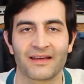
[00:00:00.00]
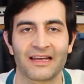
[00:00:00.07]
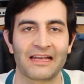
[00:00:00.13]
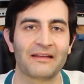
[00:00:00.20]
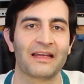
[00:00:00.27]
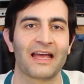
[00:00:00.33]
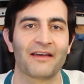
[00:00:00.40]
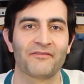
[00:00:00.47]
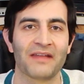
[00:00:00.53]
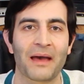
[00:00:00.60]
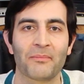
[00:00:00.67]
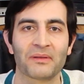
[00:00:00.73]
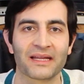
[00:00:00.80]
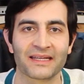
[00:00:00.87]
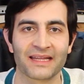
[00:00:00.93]
I, I have
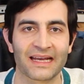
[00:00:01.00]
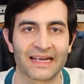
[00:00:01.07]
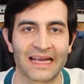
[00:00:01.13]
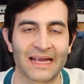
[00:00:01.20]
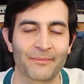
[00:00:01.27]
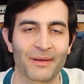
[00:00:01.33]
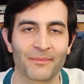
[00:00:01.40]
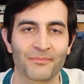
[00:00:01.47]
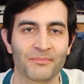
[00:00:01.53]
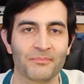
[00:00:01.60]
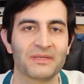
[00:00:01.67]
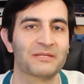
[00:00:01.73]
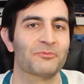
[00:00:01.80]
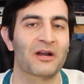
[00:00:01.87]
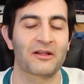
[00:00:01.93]
not played that game. I'm
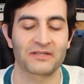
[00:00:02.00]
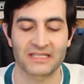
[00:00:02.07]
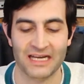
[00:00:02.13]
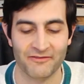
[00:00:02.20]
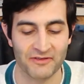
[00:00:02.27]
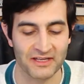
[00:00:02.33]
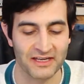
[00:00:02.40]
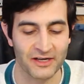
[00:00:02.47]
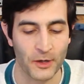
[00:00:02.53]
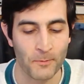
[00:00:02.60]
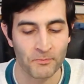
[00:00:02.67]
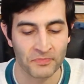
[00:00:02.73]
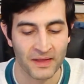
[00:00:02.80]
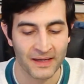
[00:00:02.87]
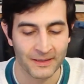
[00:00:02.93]
mispronouncing everything here.
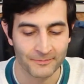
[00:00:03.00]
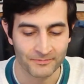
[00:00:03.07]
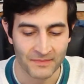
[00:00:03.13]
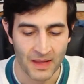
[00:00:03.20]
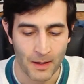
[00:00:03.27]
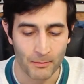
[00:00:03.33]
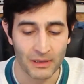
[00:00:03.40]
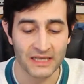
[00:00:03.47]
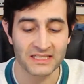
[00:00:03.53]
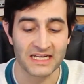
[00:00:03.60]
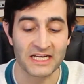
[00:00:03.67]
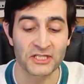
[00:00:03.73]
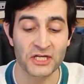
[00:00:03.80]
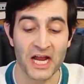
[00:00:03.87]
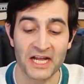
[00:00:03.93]
Plus
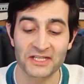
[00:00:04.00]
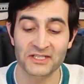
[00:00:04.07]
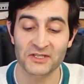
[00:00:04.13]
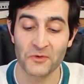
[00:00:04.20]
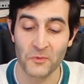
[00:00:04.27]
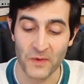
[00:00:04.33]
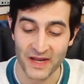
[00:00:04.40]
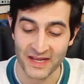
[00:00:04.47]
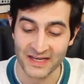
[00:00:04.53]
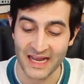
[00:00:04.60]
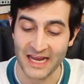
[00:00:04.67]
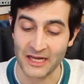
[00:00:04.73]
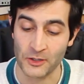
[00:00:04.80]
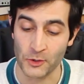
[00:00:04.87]
a chance to win a